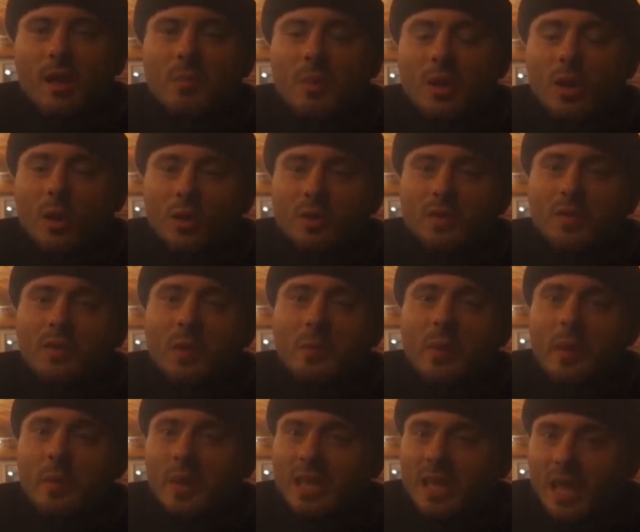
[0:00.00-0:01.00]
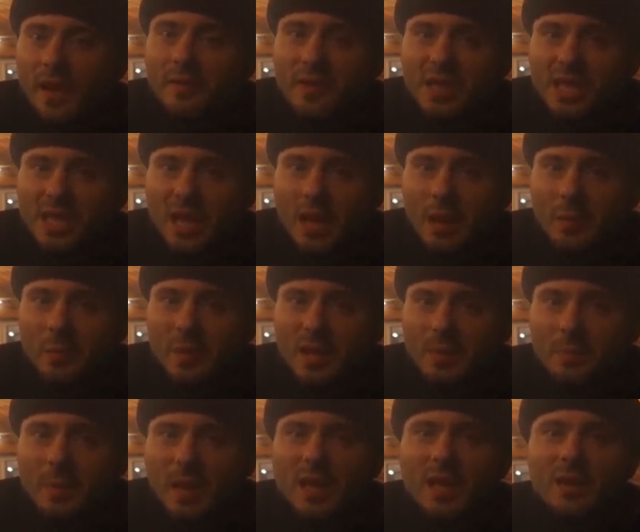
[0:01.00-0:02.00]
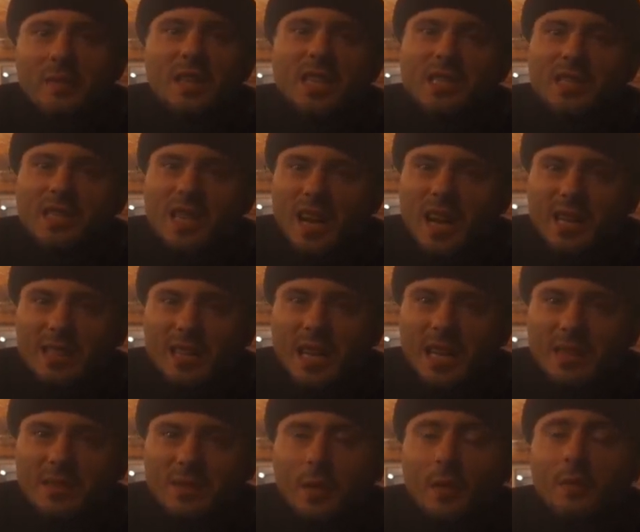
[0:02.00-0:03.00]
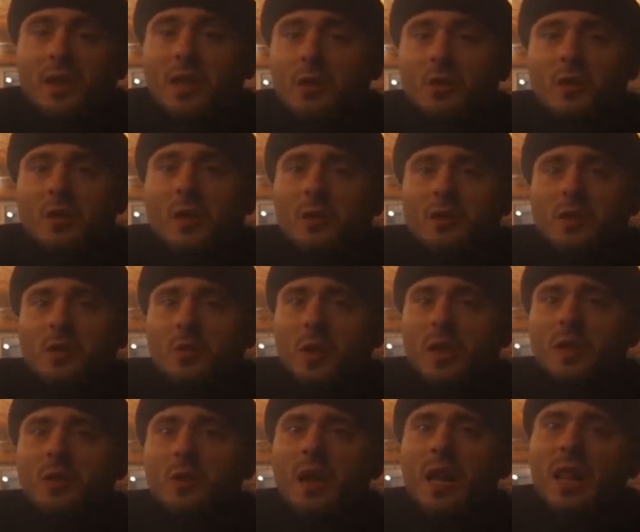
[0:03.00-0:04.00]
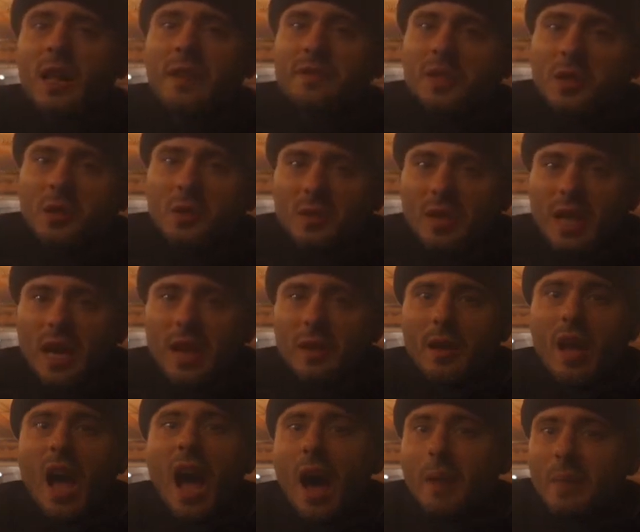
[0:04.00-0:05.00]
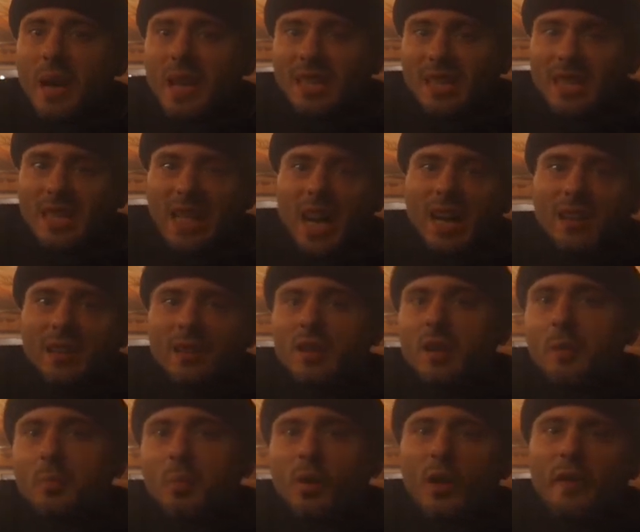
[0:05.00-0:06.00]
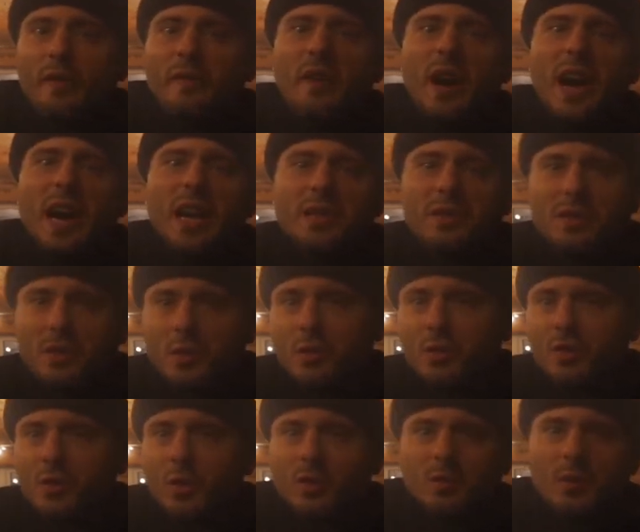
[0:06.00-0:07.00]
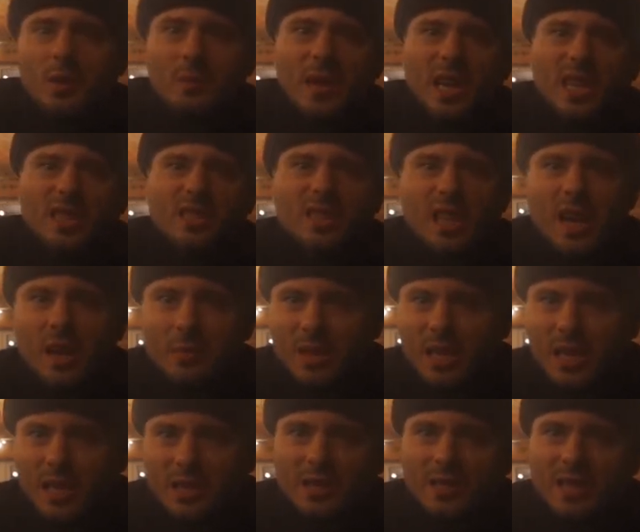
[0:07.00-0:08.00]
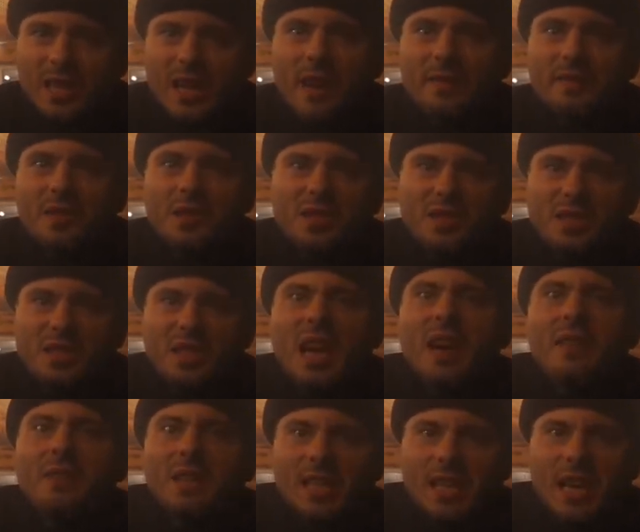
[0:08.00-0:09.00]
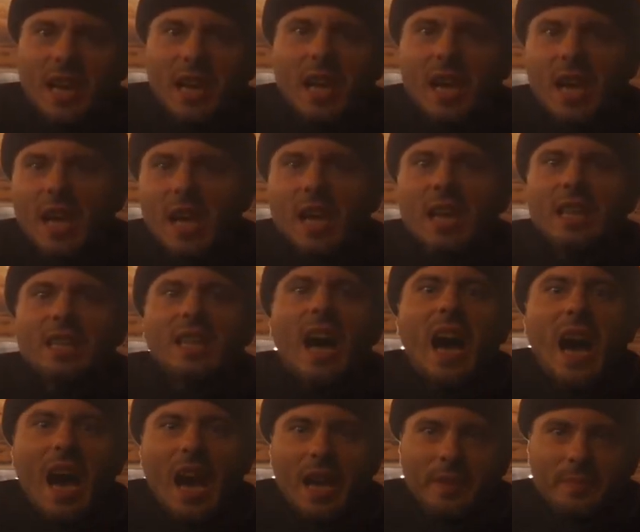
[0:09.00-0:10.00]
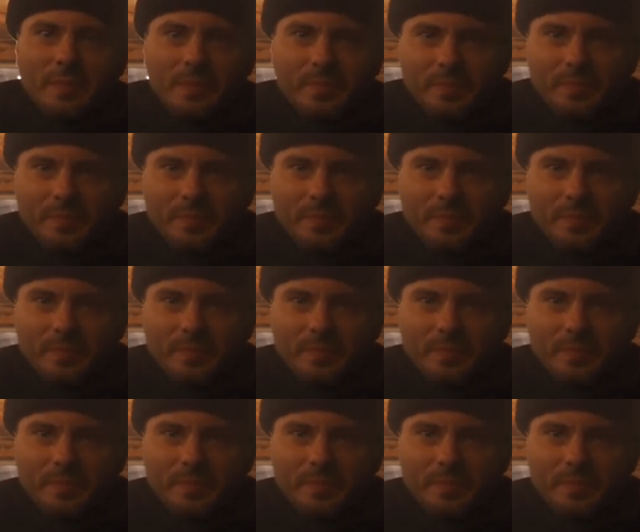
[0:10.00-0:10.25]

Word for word: Because from a metaphysical perspective, it is a catastrophe, and you're going straight to hell after you die. Amenta, the pool of fires, your souls will be exterminated after serving their time.